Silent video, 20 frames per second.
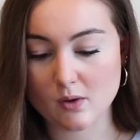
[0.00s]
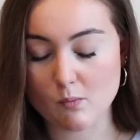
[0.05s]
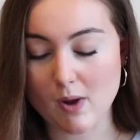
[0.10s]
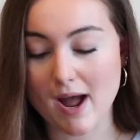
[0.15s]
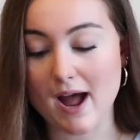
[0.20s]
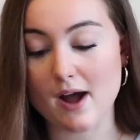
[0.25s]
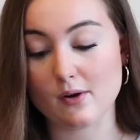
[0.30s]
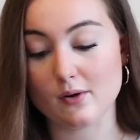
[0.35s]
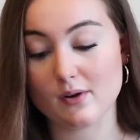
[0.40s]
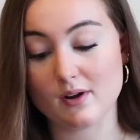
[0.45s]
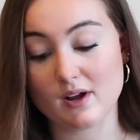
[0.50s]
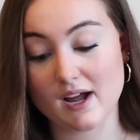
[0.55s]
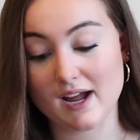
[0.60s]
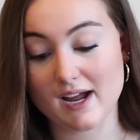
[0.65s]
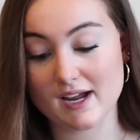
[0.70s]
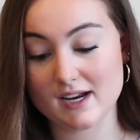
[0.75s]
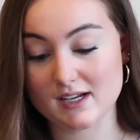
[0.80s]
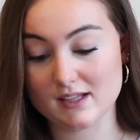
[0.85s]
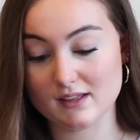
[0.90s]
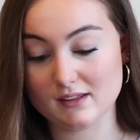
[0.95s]
Wow,
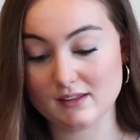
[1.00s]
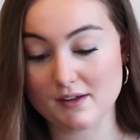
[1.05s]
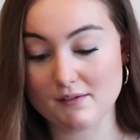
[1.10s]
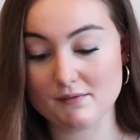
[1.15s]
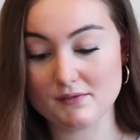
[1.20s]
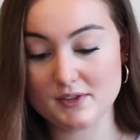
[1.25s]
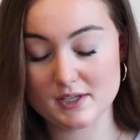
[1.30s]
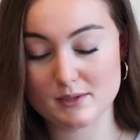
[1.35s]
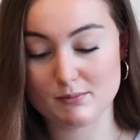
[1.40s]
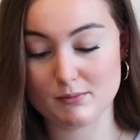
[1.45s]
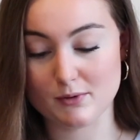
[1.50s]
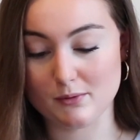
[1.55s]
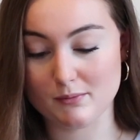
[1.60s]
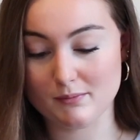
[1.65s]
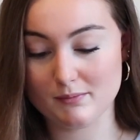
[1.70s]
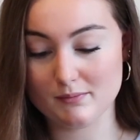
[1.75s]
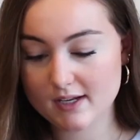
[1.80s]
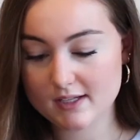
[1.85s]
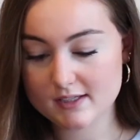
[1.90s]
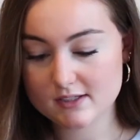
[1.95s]
I love this room.
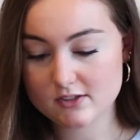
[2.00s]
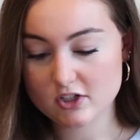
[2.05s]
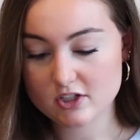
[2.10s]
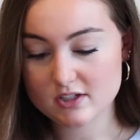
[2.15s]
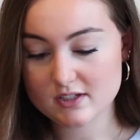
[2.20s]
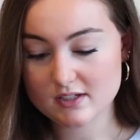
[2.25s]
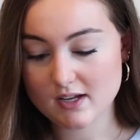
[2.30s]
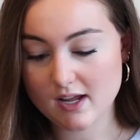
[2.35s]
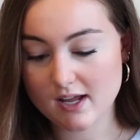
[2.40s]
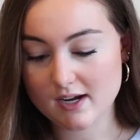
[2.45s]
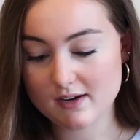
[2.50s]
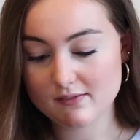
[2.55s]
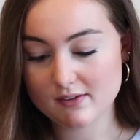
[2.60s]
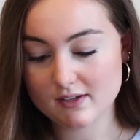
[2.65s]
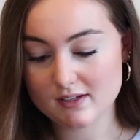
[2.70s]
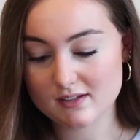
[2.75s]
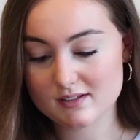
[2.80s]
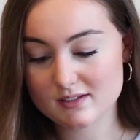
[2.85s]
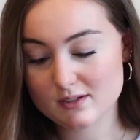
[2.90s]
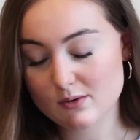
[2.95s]
It's just kind of
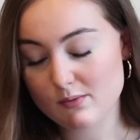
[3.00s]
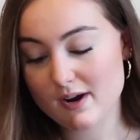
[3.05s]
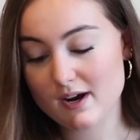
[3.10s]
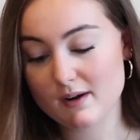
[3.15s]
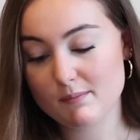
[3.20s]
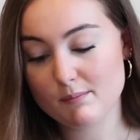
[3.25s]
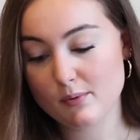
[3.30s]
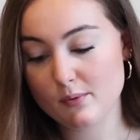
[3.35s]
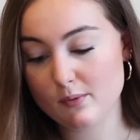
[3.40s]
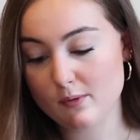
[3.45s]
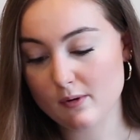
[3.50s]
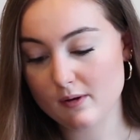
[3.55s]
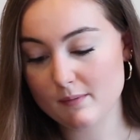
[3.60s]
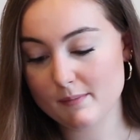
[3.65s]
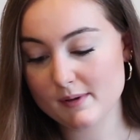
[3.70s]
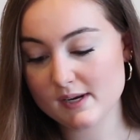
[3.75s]
a square pool,